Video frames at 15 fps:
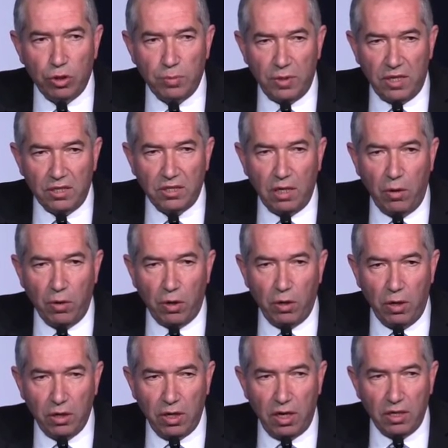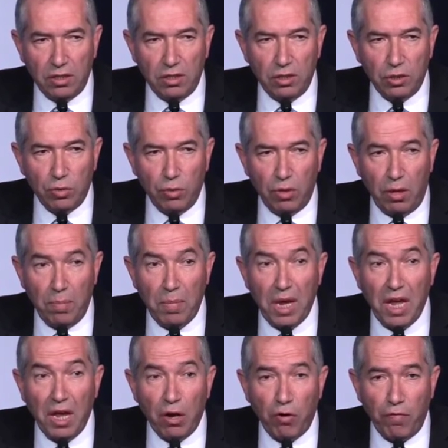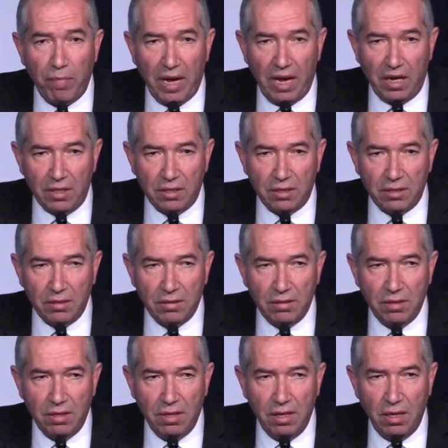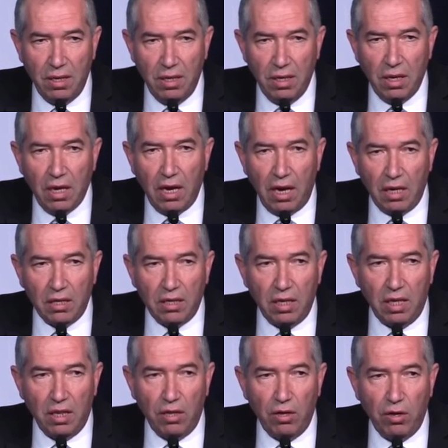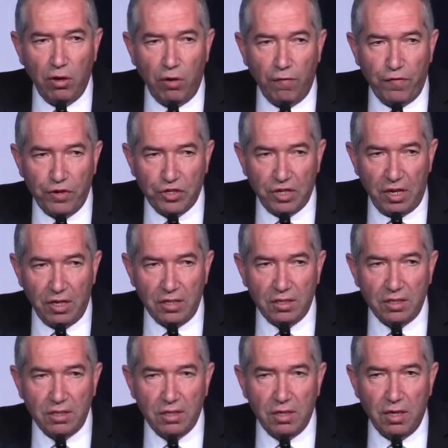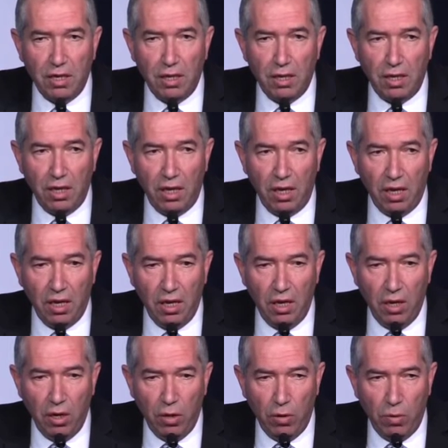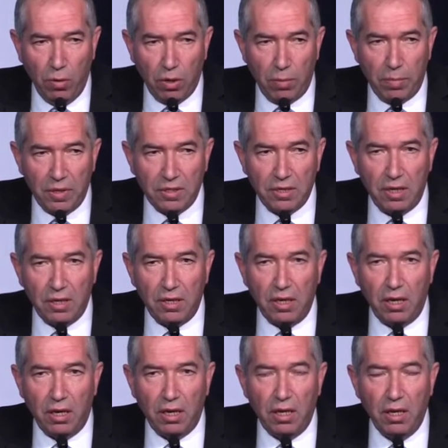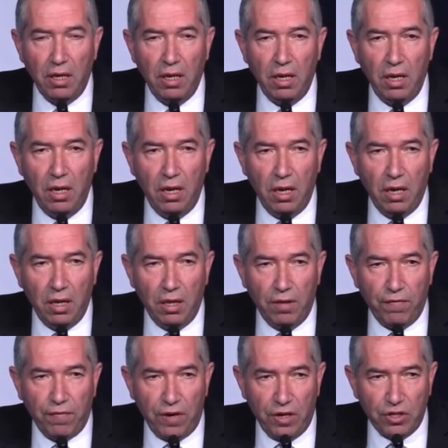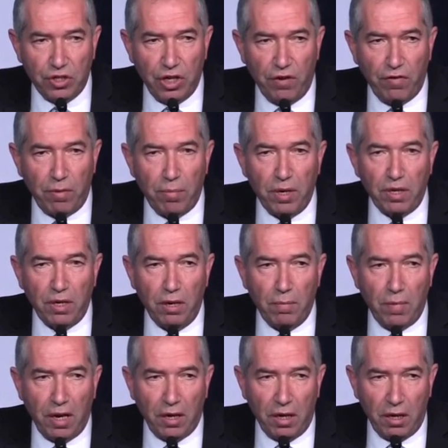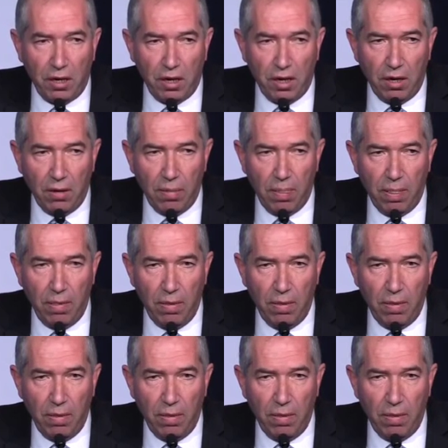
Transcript: to express our condolences to the mayor of Paris and to the officials in the who were representing the French government in my country.